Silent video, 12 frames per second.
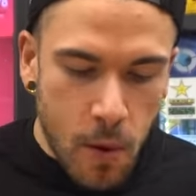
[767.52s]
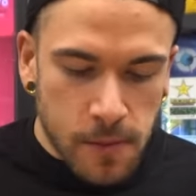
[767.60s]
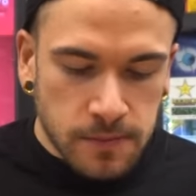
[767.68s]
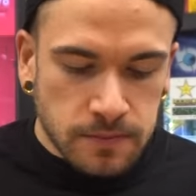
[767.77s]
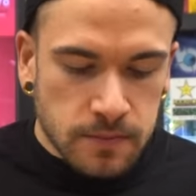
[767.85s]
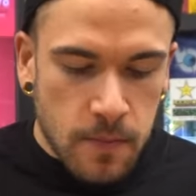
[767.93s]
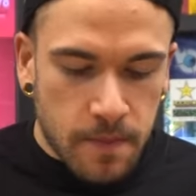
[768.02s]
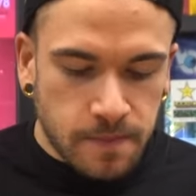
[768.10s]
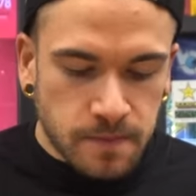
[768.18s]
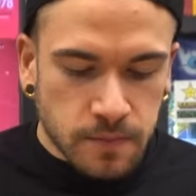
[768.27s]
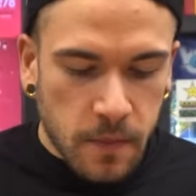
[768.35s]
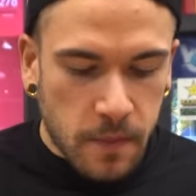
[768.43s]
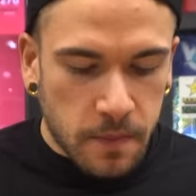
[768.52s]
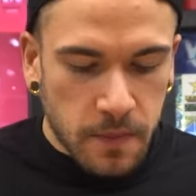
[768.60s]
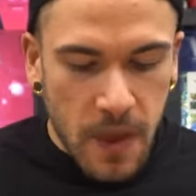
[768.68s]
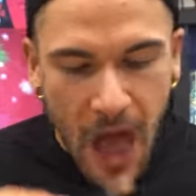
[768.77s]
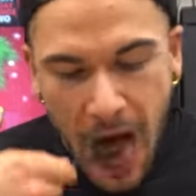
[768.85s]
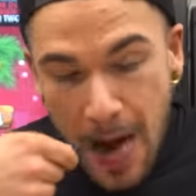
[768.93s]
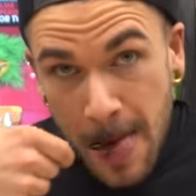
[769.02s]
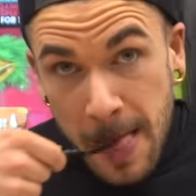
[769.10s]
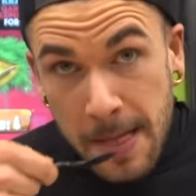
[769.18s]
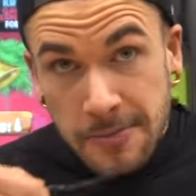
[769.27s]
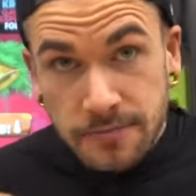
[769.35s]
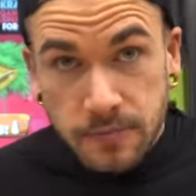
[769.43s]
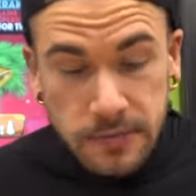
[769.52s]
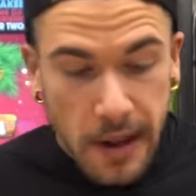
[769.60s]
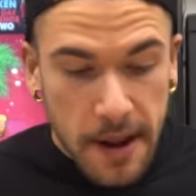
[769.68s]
If you're just joining us, he ate 20